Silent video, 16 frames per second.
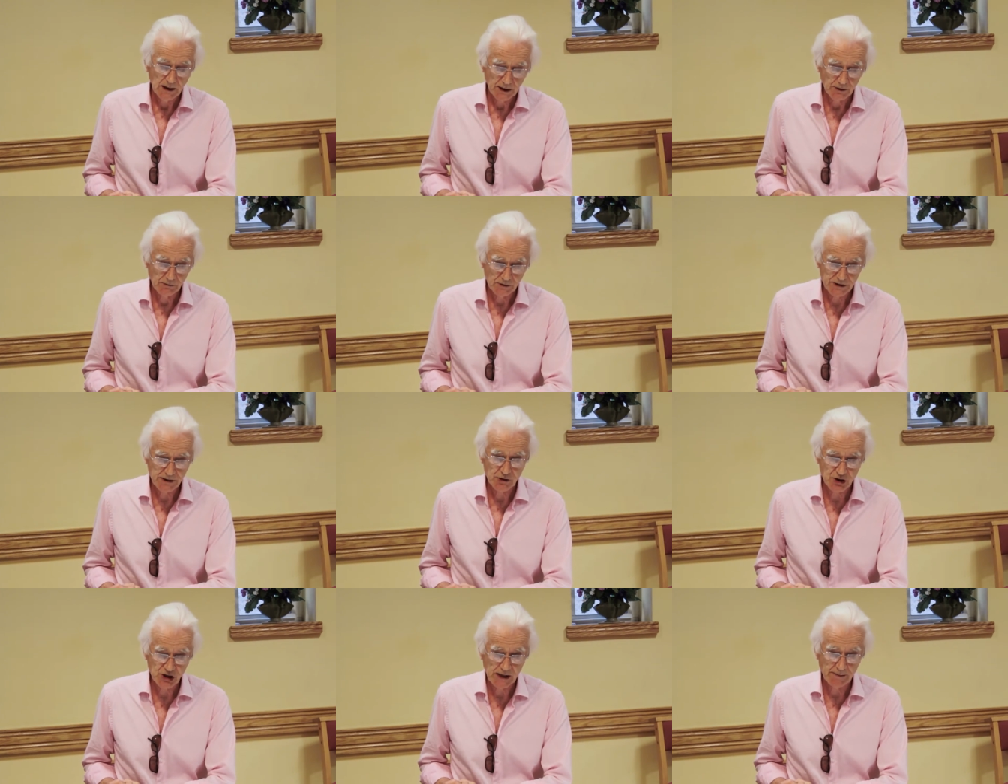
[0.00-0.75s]
and
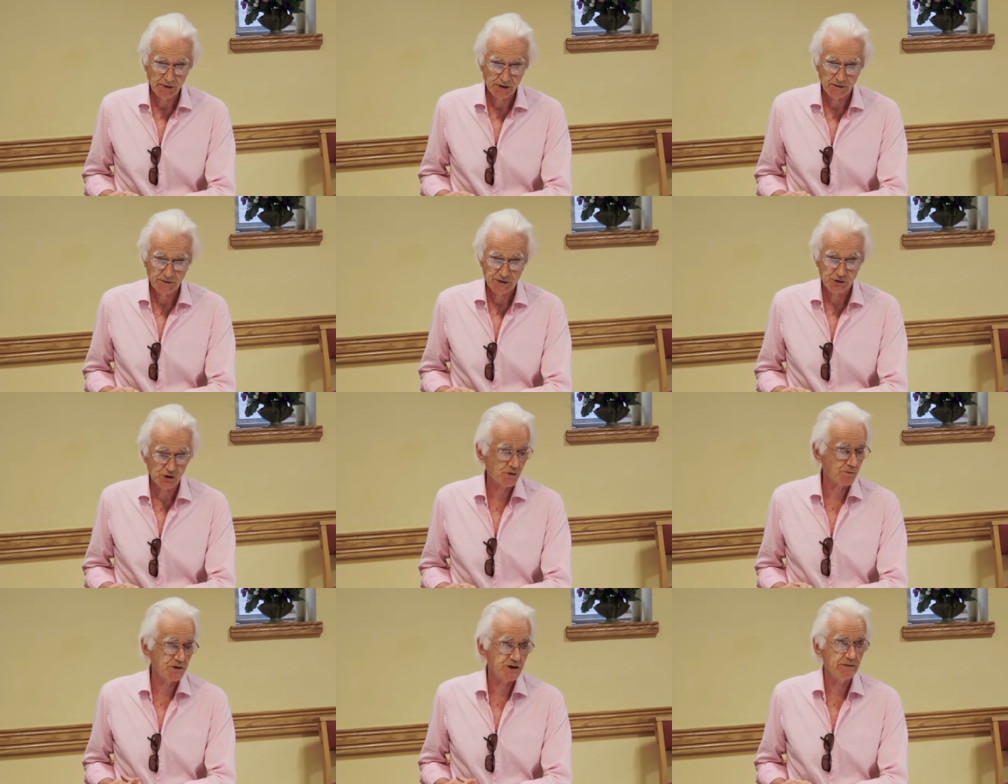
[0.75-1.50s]
also chairman of the
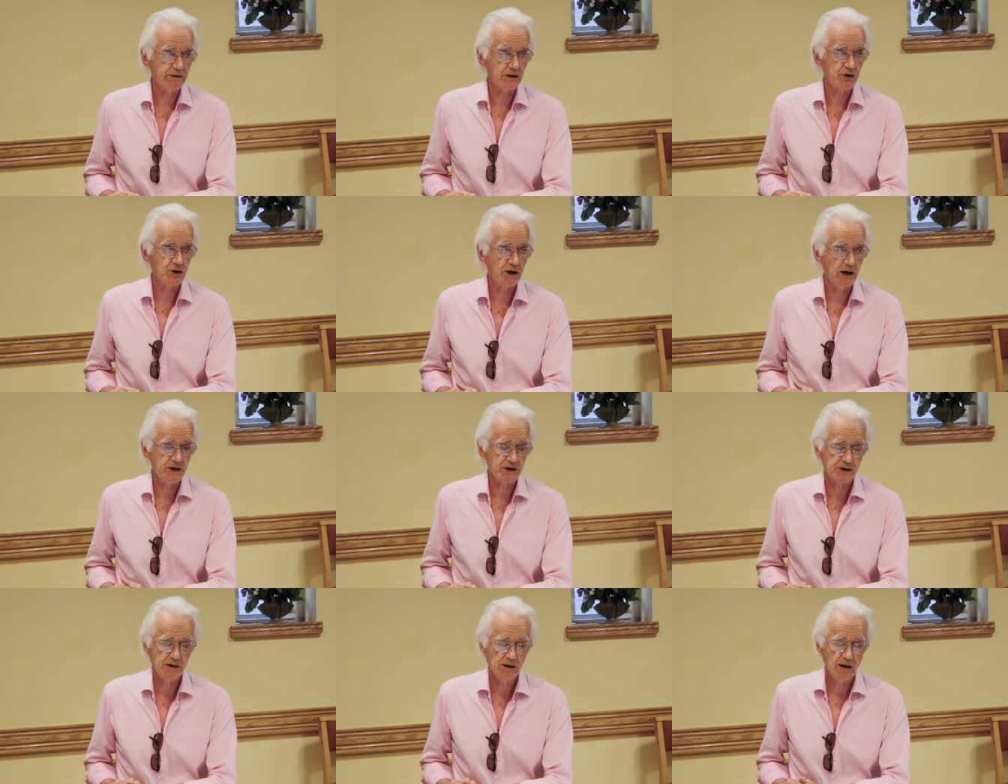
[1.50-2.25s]
Salisbury Civic
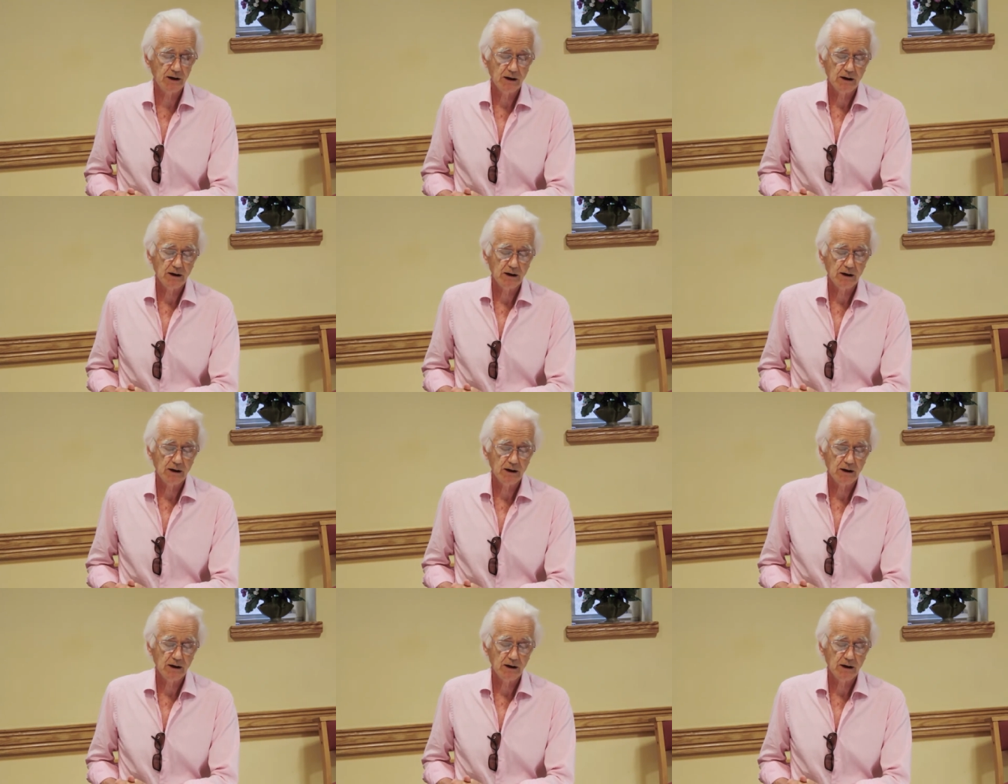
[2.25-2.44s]
Trust.